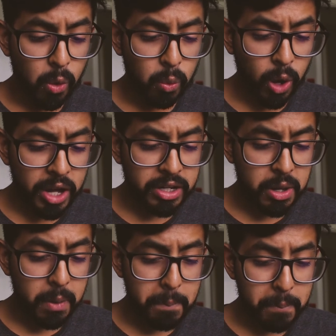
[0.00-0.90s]

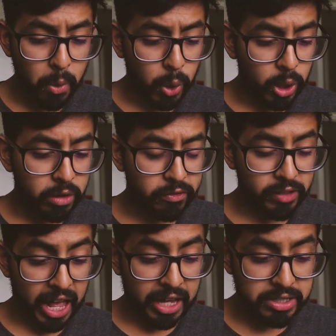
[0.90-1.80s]
One more
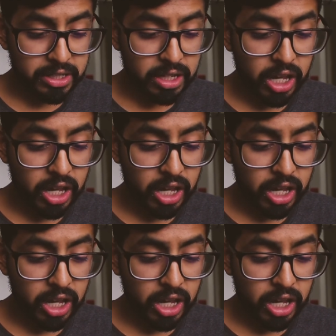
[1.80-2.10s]
flash